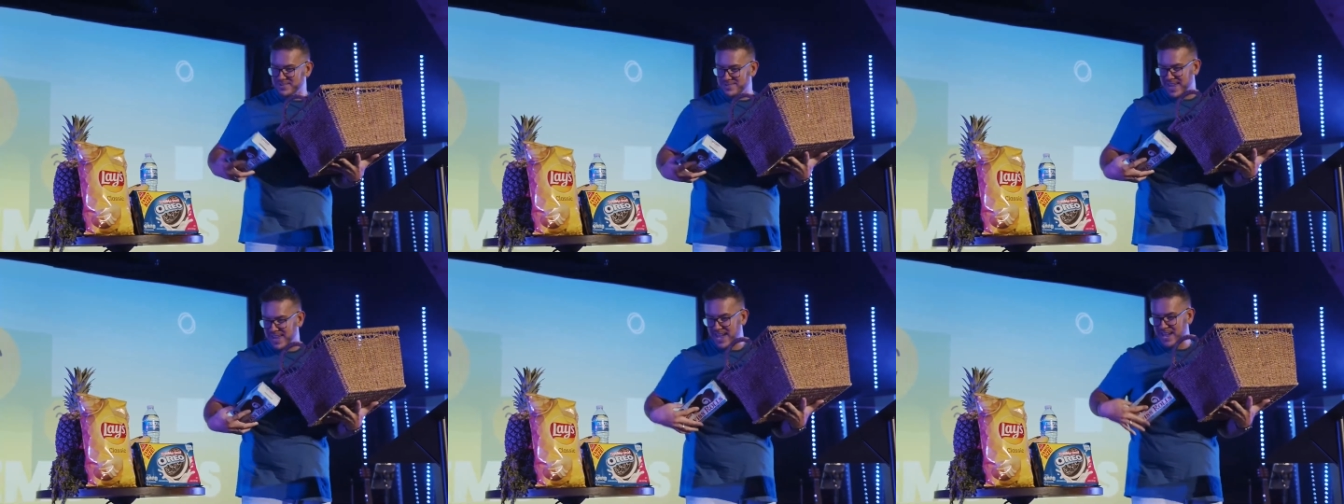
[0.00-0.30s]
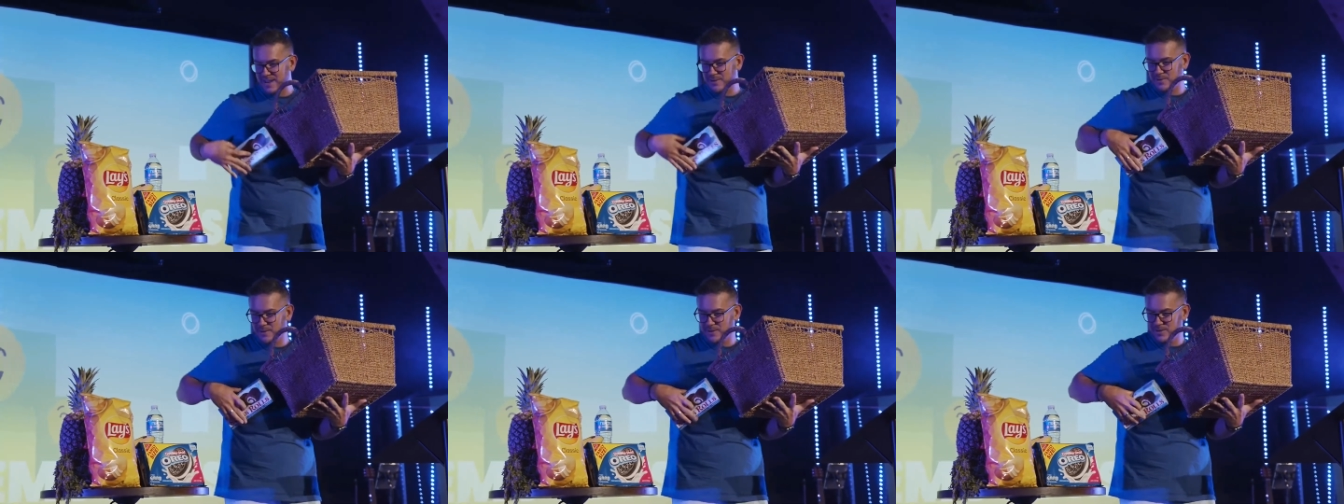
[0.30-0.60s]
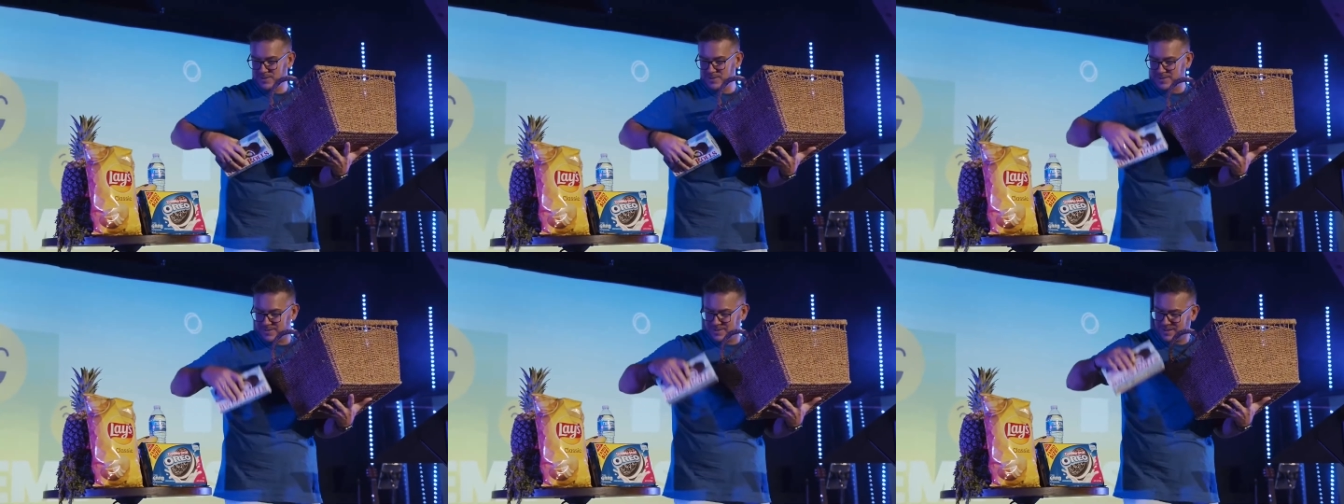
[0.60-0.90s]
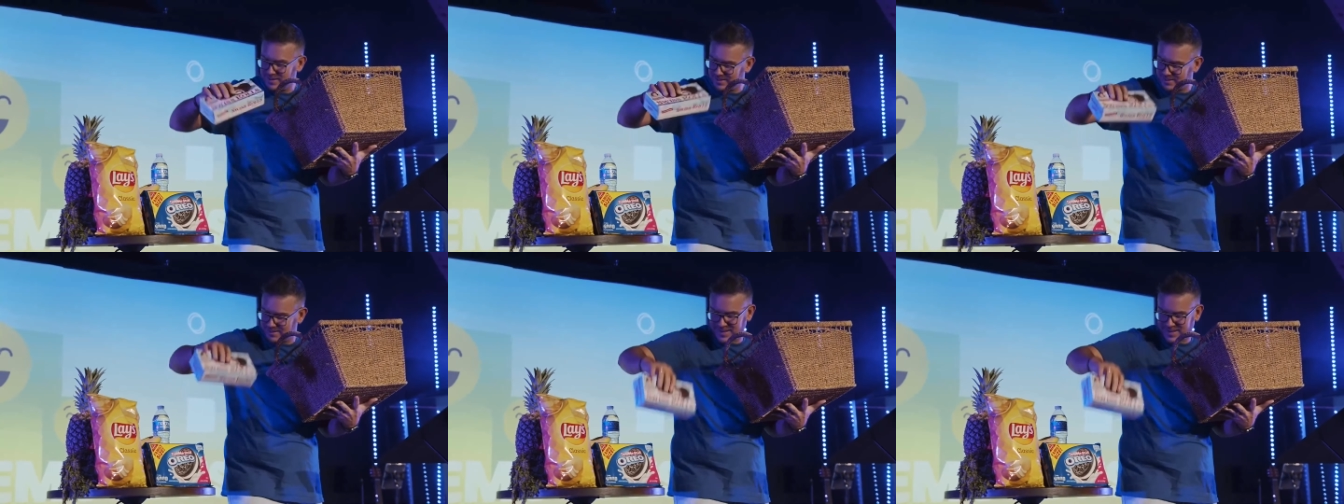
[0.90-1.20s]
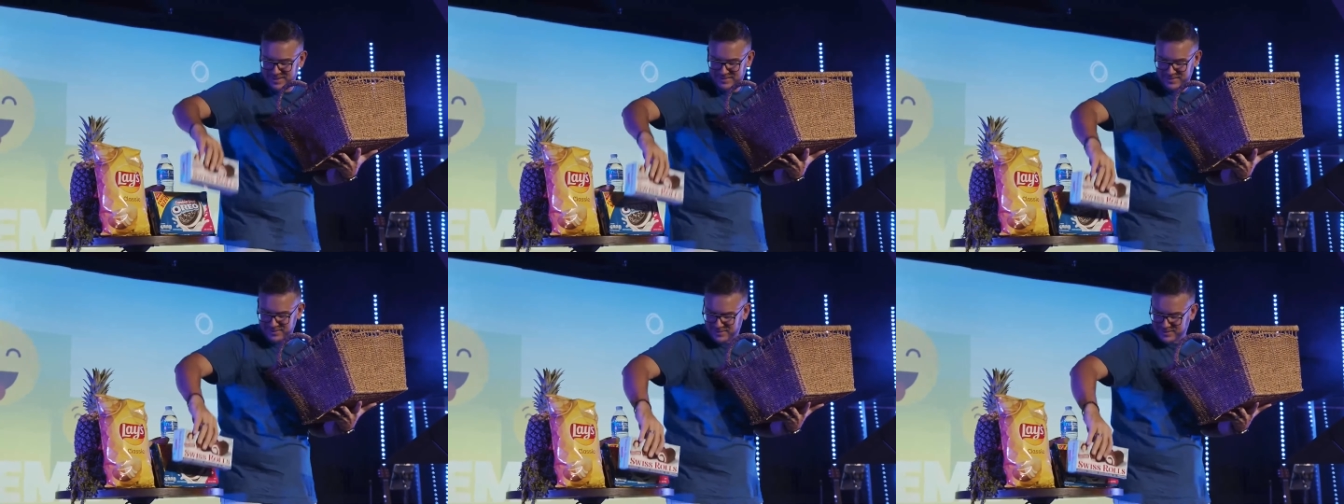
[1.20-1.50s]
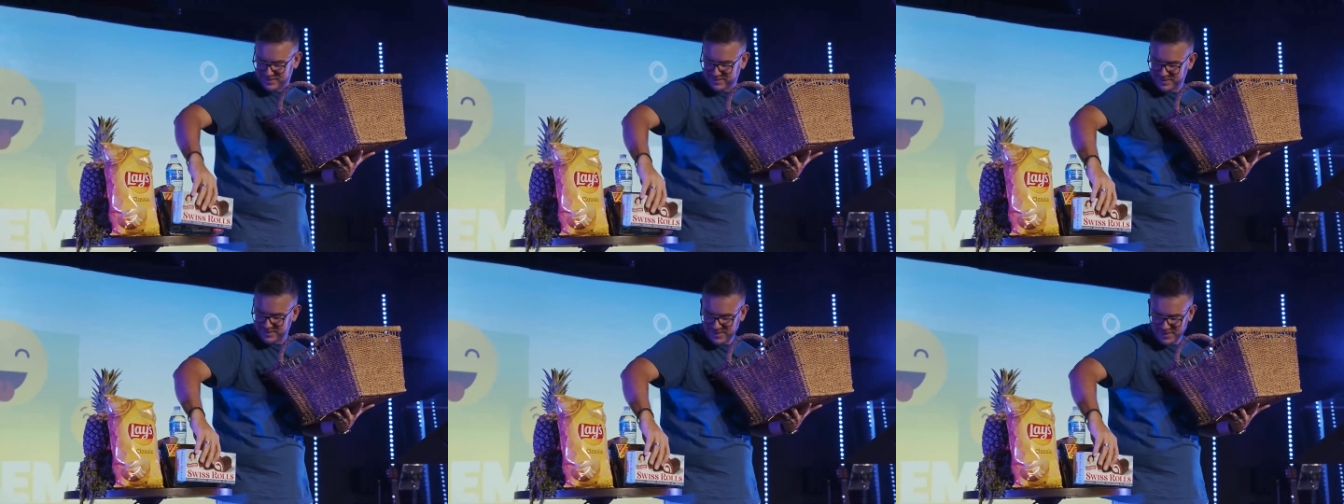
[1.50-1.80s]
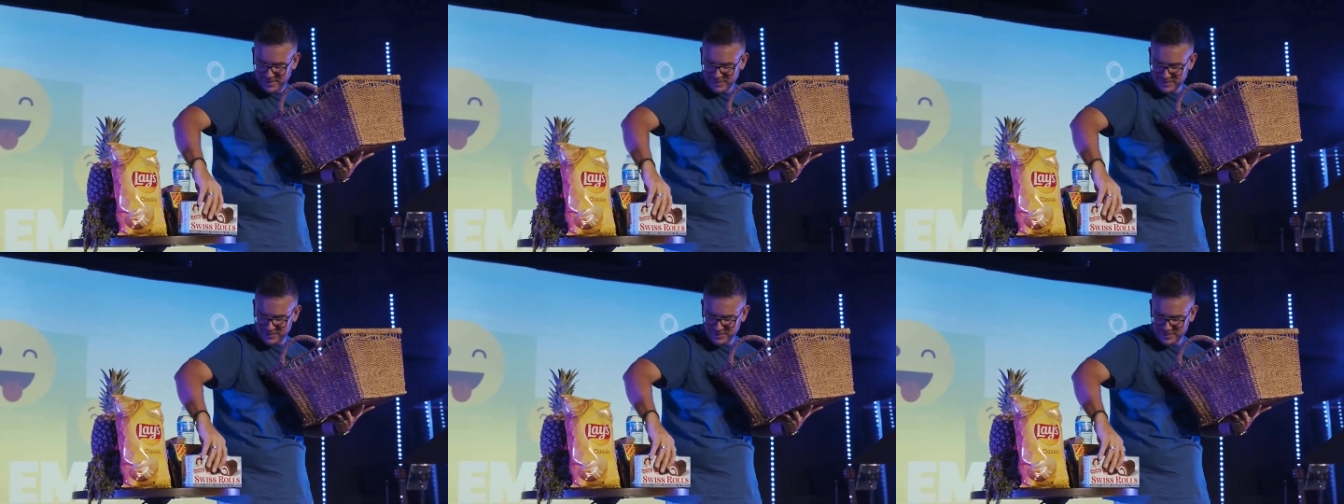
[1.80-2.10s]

cake rolls. These things are so